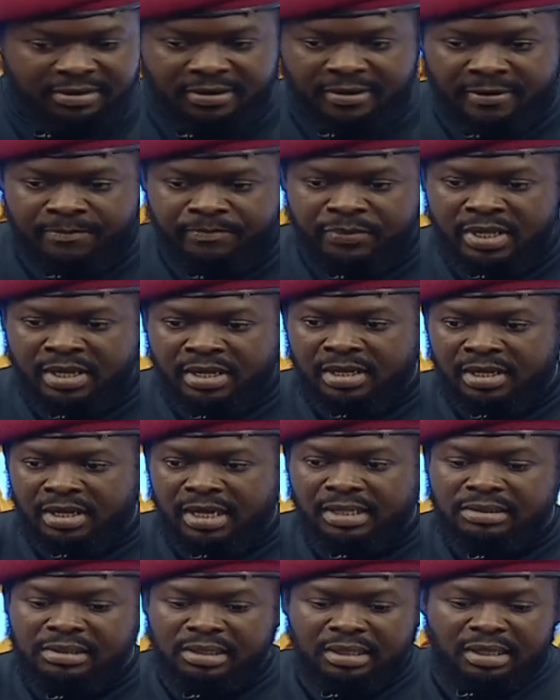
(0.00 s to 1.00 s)
And see,
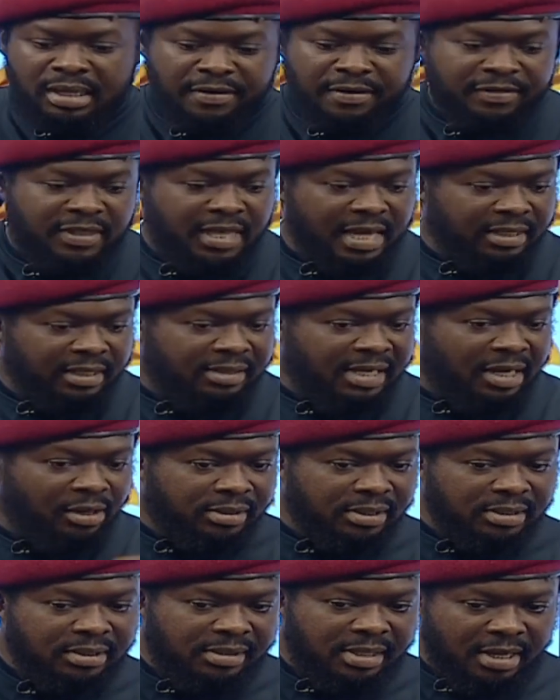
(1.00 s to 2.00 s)
if they are touting,
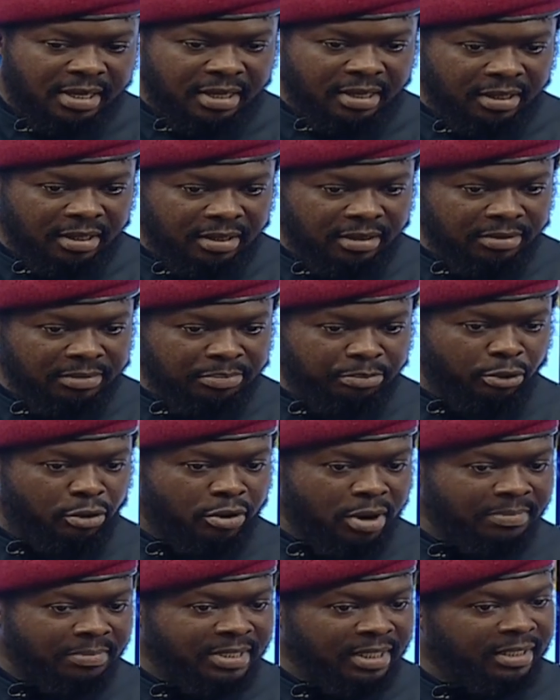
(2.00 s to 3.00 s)
say, programs like
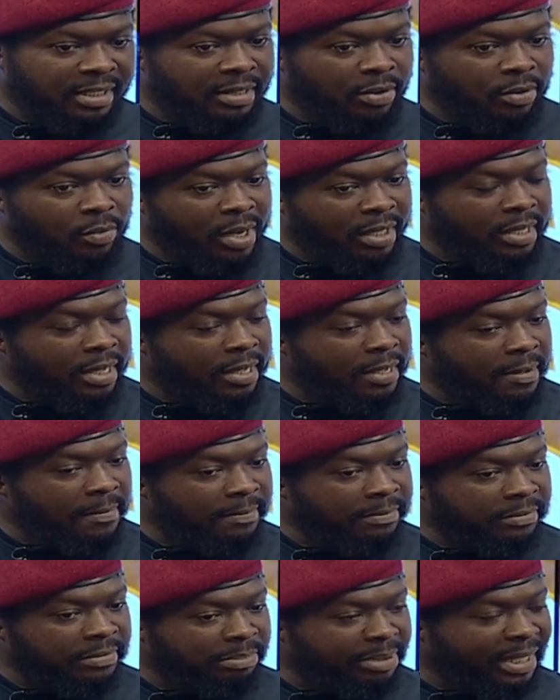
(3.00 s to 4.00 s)
the
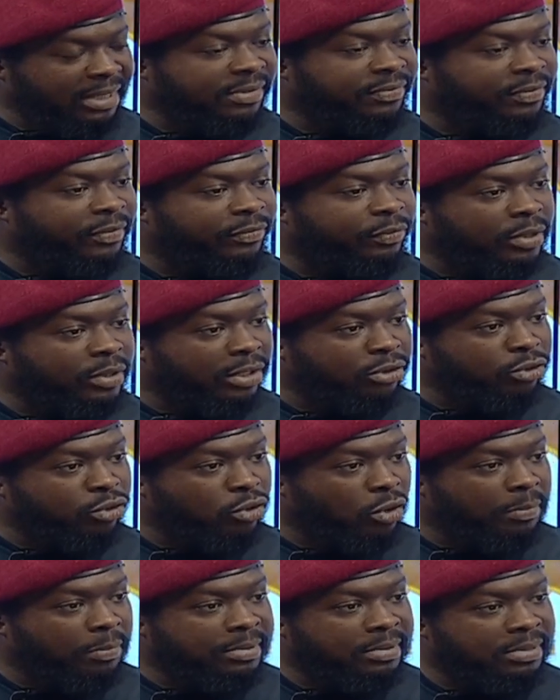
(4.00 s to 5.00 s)
Planting for Food and Jobs
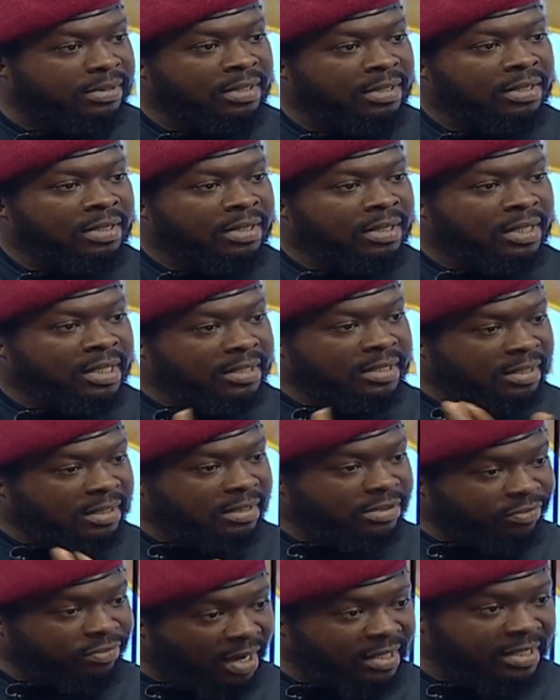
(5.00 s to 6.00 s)
is
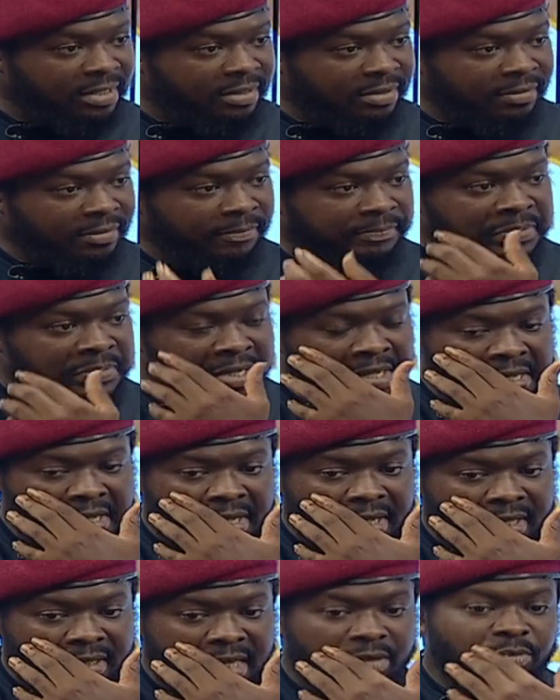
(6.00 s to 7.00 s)
running, then
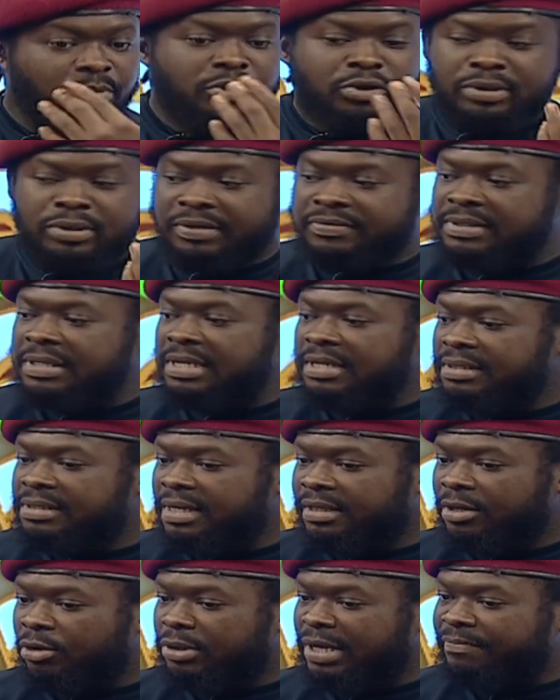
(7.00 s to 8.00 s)
we should have seen, said there would
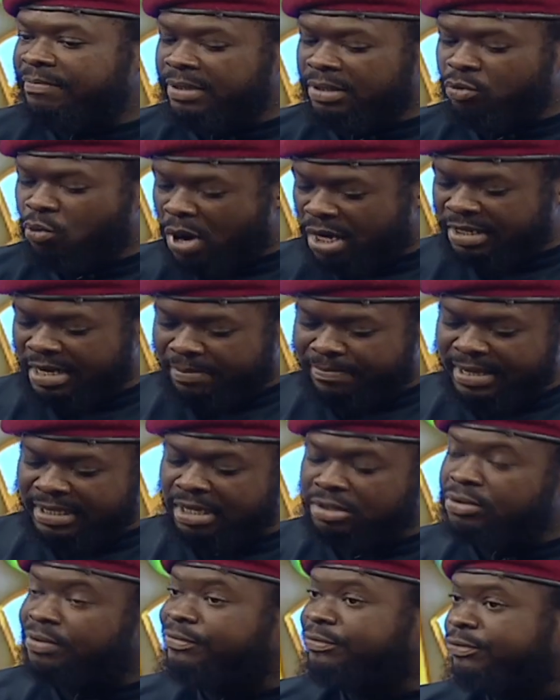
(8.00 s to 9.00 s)
have been one abundance
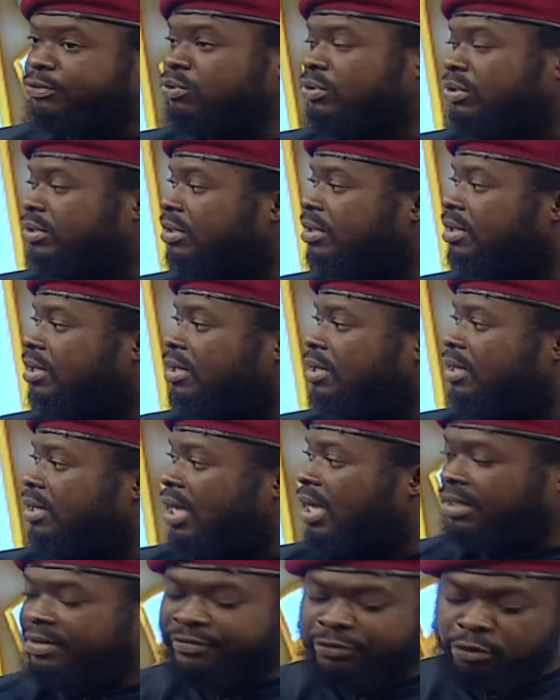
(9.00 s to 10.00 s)
of food
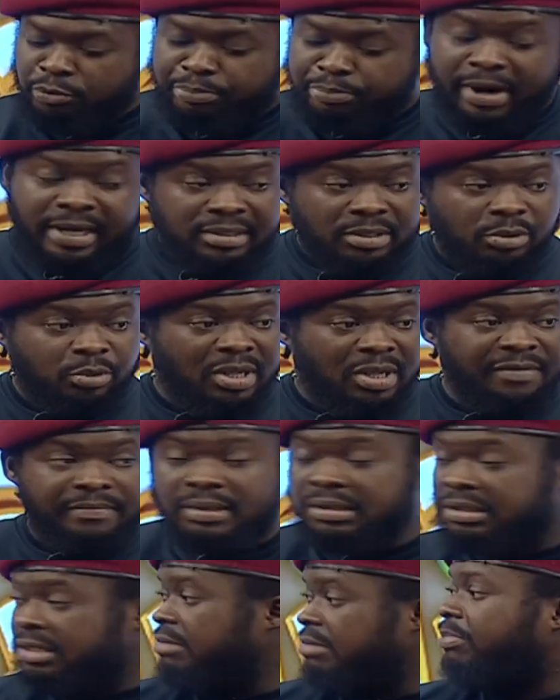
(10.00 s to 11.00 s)
and the food prices would have been
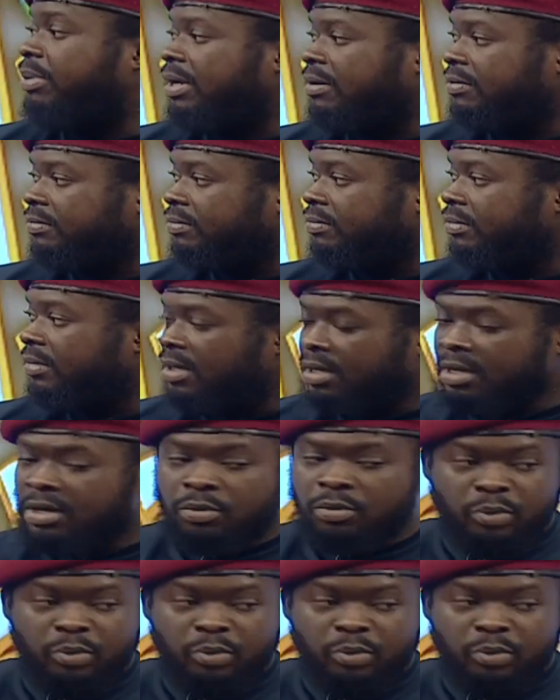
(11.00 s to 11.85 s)
cheaper, which